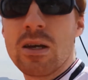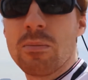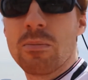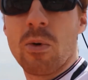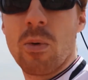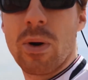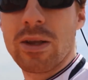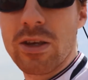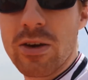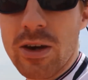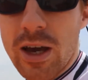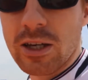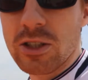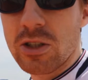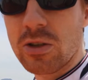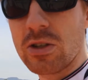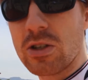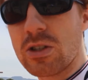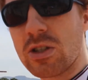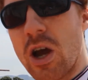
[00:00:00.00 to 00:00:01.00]
But when you guys
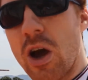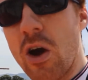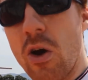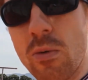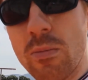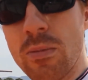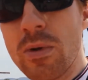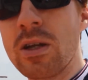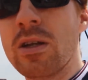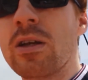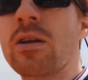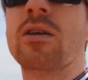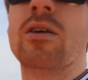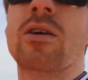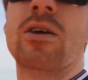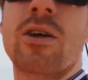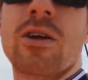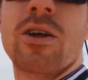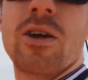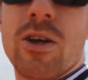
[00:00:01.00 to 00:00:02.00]
do this at home,
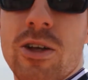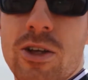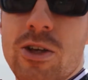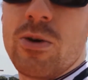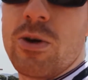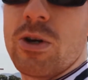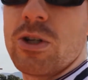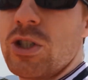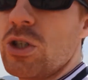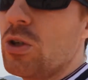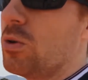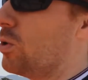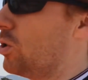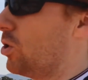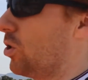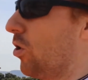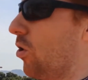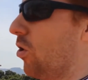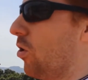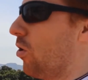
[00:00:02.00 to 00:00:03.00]
you could
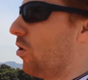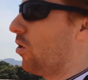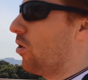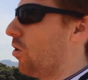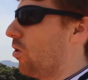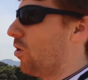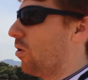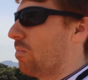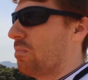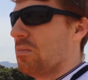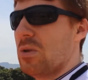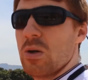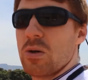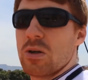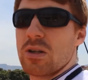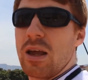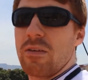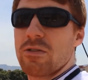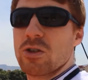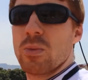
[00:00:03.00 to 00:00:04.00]

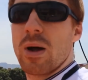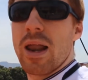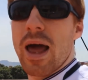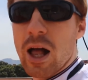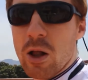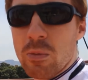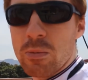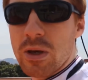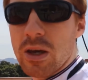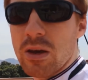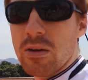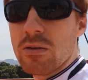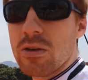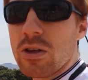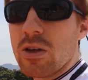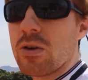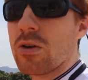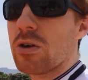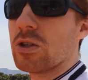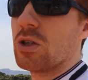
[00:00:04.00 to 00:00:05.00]
have someone help you,
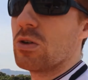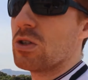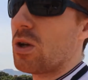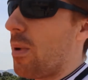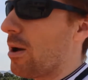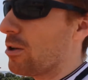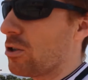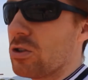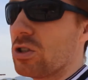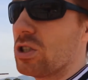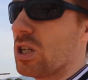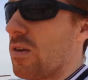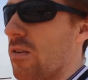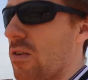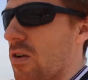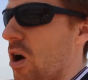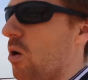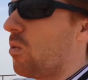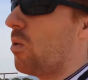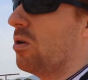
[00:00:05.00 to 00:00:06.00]
you could use a measuring stick if
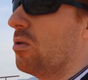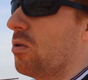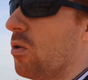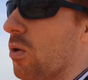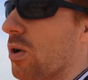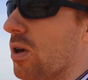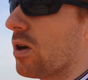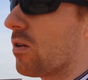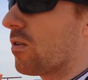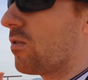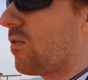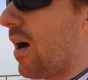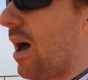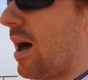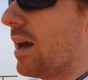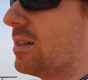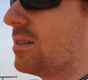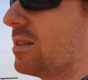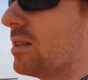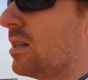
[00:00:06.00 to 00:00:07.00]
you got one, or you could
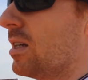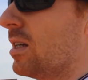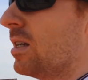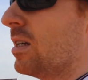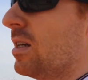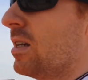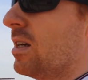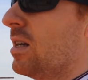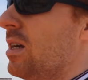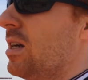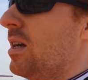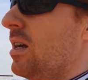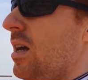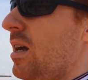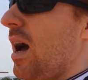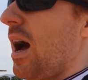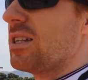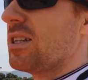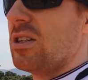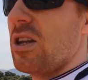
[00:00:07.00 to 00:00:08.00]
find,
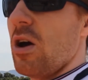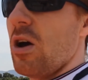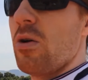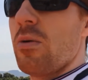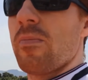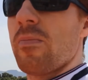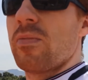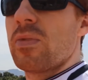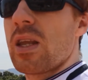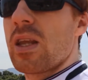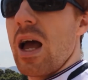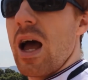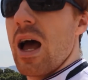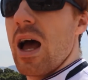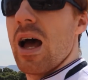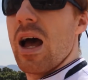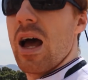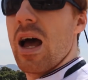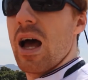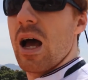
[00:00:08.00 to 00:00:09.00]
I don't know,
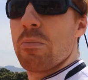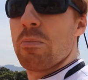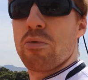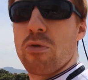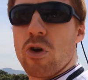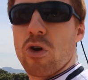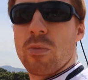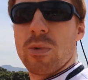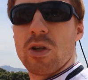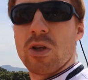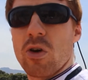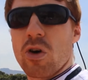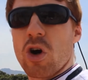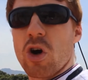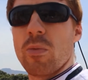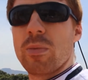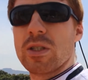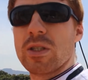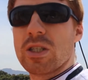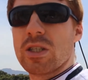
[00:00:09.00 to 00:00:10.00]
a broom in your
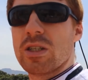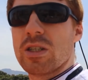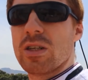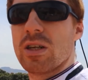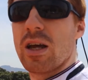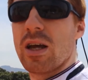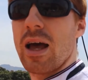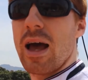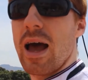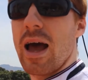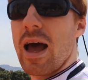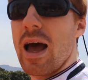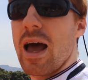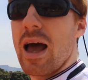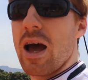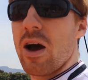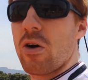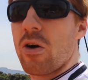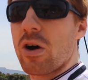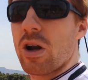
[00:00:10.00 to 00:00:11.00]
cupboard
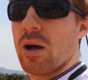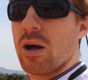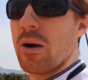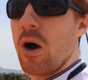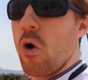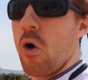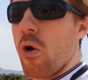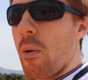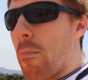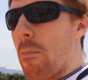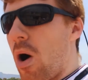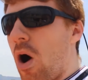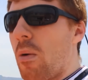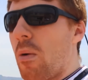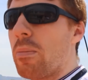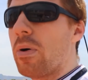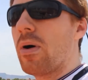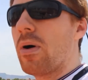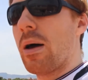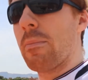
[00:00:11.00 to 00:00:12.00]
or a mop,
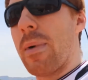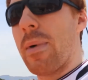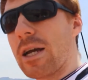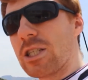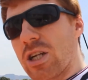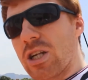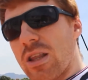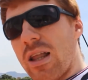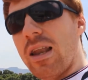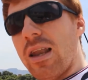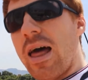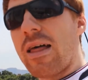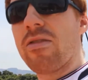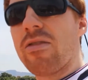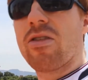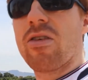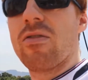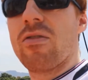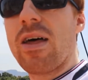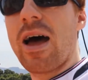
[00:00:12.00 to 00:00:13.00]
measure the
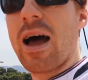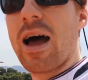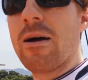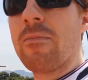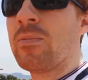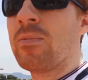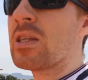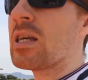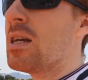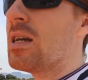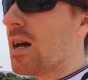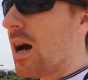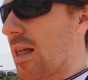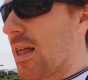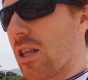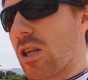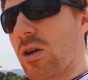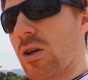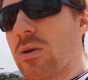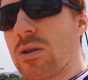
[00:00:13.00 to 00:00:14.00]
length of that, and
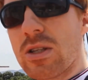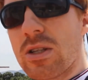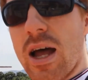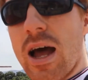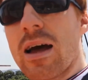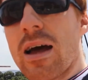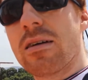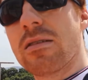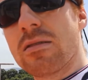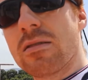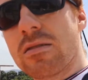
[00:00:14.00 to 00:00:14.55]
then use that